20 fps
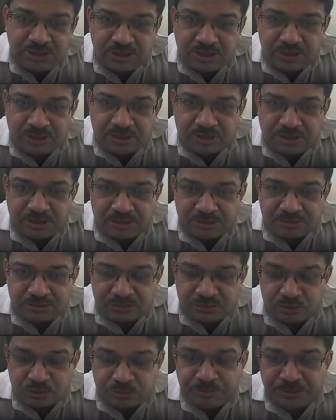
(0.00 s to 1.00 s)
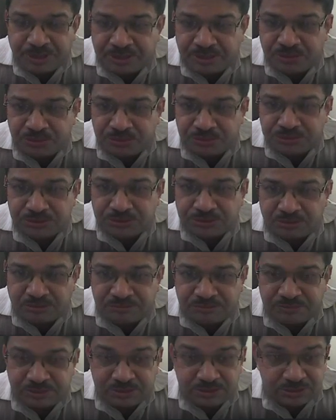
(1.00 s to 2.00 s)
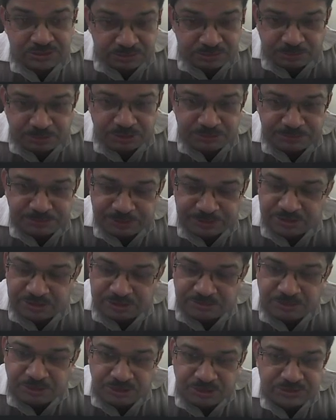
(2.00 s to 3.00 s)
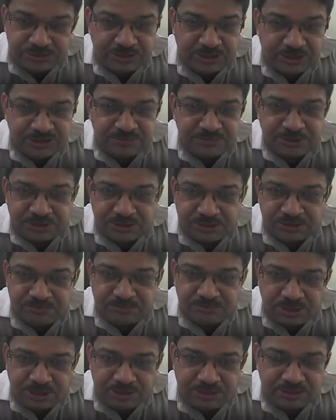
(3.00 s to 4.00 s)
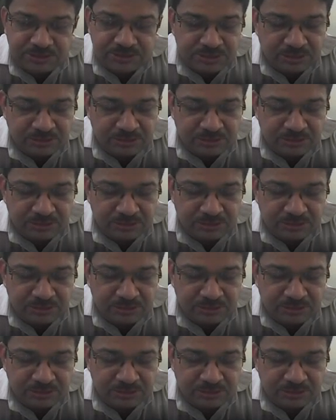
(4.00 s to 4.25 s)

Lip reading: to make use of response spectrum or design spectrum that is